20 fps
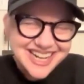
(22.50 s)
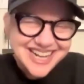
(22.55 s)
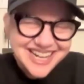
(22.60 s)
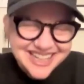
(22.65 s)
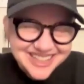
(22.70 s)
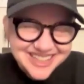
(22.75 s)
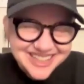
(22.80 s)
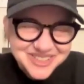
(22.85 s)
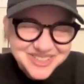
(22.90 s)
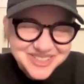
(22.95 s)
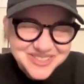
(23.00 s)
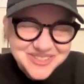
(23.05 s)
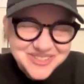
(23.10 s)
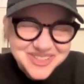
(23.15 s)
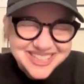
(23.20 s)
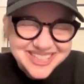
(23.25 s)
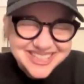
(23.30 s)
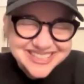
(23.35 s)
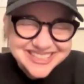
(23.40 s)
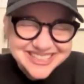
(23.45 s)
Hi,
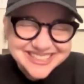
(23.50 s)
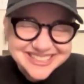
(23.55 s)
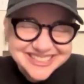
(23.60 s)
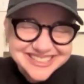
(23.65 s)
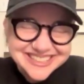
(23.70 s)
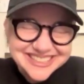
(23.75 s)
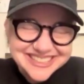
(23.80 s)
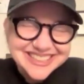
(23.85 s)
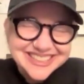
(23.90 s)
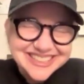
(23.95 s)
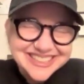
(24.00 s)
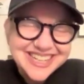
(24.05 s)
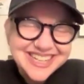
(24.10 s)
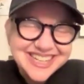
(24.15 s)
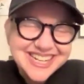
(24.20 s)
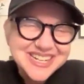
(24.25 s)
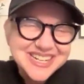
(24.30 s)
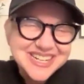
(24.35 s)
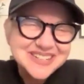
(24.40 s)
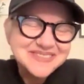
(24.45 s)
everyone.
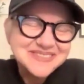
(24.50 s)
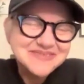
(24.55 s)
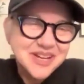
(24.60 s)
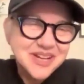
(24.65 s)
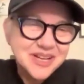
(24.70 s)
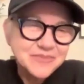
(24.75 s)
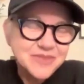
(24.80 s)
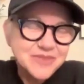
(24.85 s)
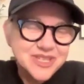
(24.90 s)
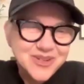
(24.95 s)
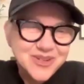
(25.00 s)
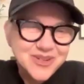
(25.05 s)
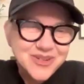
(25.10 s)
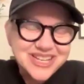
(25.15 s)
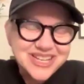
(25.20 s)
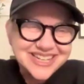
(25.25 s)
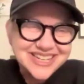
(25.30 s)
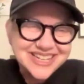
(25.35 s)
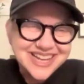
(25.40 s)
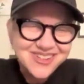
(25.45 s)
I'm
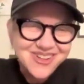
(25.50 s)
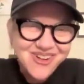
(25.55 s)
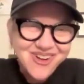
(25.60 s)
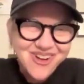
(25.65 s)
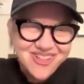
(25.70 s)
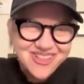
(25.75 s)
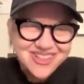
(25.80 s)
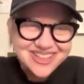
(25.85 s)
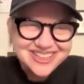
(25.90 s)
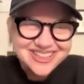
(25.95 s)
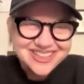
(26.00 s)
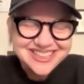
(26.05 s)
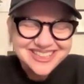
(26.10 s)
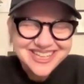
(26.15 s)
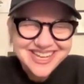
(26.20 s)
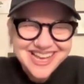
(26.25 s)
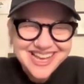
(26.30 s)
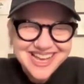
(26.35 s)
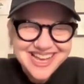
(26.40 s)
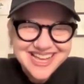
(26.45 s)
Zoe,
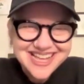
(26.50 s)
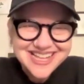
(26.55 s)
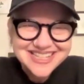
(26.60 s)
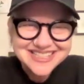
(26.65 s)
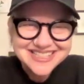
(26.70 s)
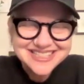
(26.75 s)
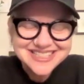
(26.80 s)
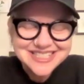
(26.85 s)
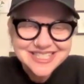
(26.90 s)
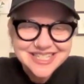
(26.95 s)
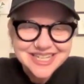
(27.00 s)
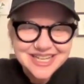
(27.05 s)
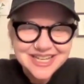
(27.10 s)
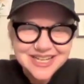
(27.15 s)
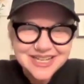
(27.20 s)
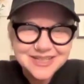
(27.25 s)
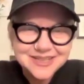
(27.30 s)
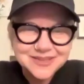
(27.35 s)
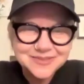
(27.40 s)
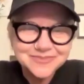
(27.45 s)
alcoholic, and
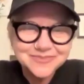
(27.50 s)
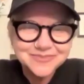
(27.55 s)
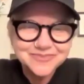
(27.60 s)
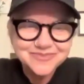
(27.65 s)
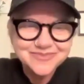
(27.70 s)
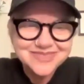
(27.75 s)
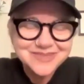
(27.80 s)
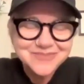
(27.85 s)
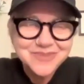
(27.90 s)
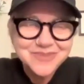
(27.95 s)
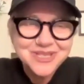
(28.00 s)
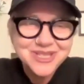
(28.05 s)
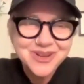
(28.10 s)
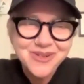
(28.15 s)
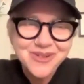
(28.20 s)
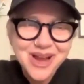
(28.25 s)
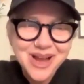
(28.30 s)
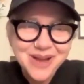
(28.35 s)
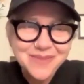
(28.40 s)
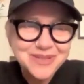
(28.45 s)
I'm
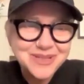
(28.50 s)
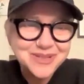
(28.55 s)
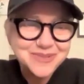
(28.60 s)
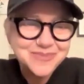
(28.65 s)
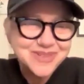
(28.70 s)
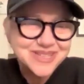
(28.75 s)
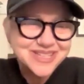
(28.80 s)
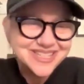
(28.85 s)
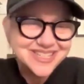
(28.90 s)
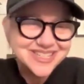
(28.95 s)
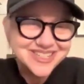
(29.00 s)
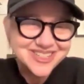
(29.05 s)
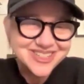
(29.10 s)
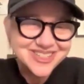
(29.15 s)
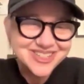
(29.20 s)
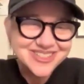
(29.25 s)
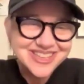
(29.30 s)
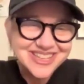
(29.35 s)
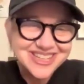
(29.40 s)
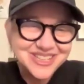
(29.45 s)
so happy to be
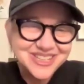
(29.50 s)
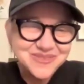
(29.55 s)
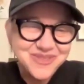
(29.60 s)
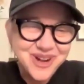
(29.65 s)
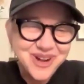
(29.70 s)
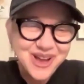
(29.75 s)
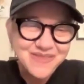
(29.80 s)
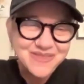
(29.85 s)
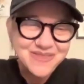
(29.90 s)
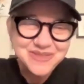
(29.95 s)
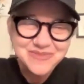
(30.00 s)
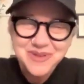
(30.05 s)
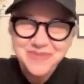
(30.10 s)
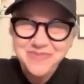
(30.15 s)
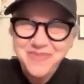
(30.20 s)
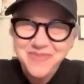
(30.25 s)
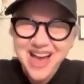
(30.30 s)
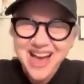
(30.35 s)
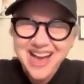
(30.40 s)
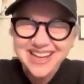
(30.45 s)
here. Thank you for having me
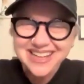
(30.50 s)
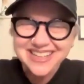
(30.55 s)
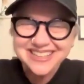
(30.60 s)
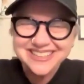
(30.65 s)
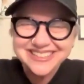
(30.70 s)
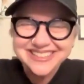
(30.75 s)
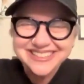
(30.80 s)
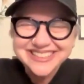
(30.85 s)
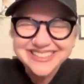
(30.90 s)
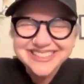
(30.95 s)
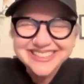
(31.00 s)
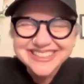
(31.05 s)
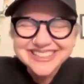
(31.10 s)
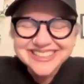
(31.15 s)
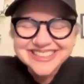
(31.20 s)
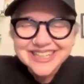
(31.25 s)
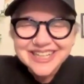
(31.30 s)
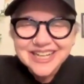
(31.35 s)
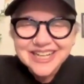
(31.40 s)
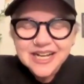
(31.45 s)
back.
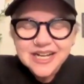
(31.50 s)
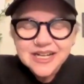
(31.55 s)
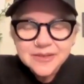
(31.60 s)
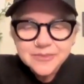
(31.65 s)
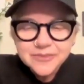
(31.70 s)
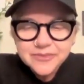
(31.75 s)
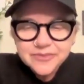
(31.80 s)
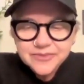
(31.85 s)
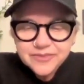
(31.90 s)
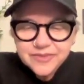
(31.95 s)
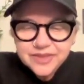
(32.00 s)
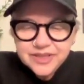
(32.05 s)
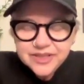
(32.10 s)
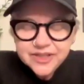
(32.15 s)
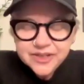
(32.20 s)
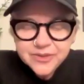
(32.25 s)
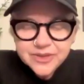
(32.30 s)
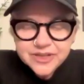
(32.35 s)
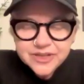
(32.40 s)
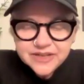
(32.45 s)
When
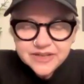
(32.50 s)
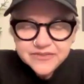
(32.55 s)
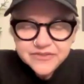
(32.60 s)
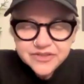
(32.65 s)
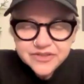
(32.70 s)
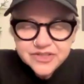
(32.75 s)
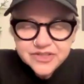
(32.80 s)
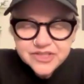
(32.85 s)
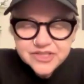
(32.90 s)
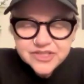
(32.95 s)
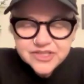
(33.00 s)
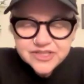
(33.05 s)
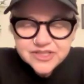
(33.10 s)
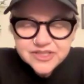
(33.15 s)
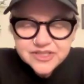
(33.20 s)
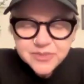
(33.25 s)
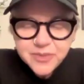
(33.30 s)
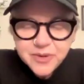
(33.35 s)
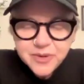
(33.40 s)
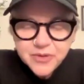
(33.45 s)
I first
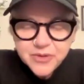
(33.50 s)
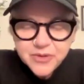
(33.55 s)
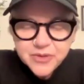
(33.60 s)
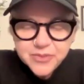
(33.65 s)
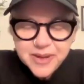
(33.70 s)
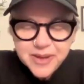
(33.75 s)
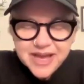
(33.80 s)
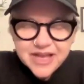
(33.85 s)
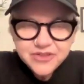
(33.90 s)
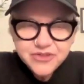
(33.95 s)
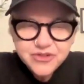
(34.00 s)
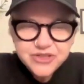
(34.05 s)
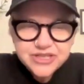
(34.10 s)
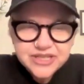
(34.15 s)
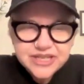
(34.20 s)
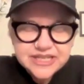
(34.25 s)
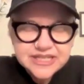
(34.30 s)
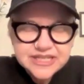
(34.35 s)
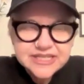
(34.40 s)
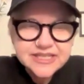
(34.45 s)
spoke with
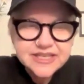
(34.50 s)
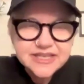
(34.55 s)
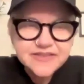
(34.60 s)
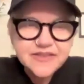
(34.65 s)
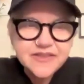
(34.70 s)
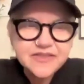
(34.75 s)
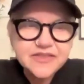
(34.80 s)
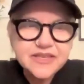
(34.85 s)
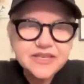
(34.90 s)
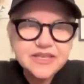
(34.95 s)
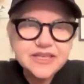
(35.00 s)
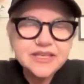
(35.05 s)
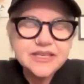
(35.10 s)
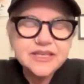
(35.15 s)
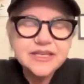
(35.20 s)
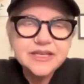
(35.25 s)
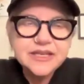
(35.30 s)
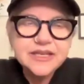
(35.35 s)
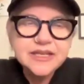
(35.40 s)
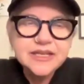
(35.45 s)
Patrick, and he said that the